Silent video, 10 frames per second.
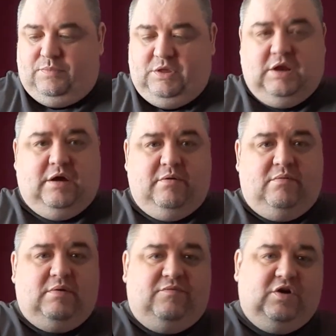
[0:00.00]
You know,
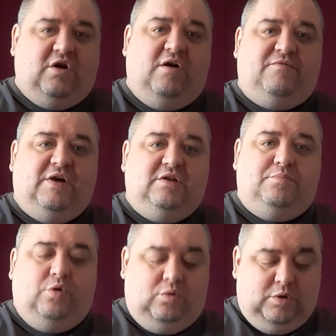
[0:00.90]
if you can't find a
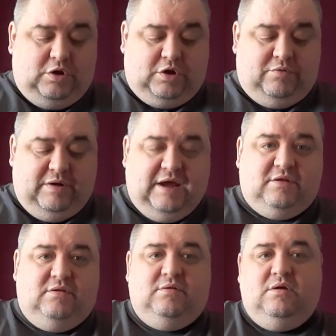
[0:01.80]
Bullworker
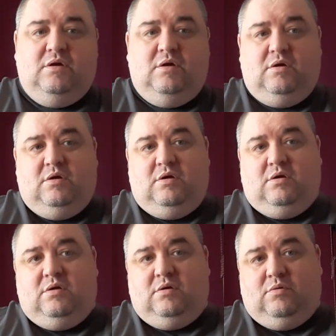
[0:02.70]
red,
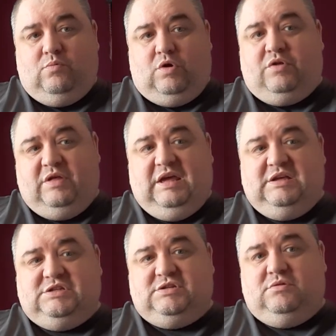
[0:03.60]
one of
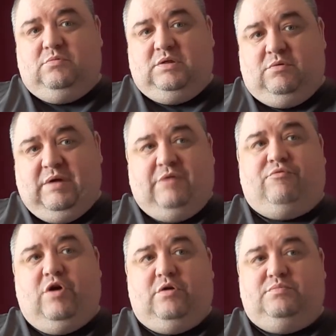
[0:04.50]
these with the red
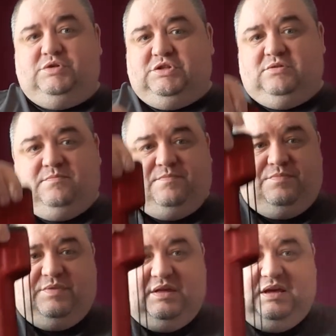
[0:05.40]
ropes
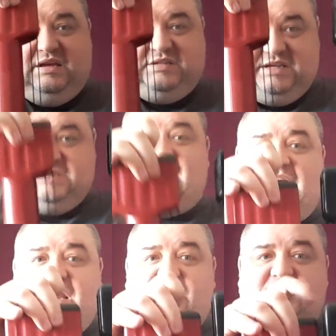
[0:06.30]
is
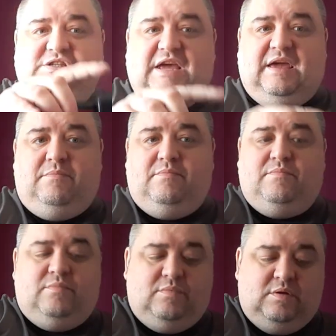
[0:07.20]
exactly the same
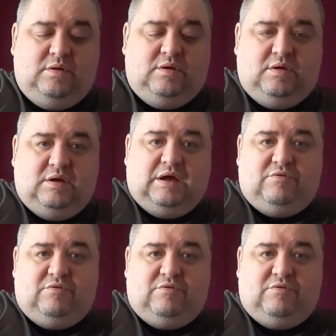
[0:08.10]
in